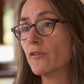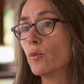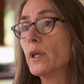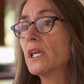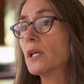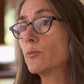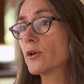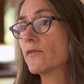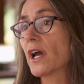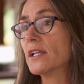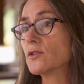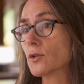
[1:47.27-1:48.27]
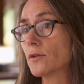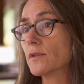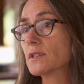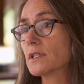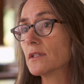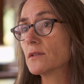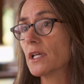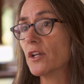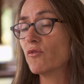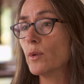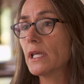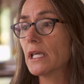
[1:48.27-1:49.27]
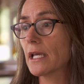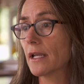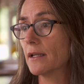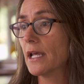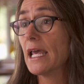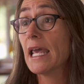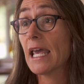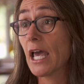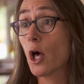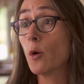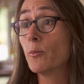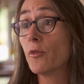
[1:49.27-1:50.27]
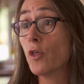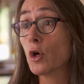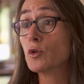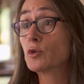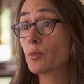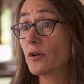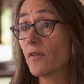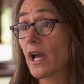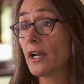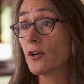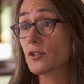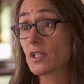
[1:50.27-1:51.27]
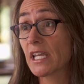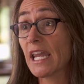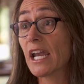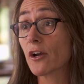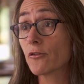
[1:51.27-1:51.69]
if we can provide services and if we can help those providers care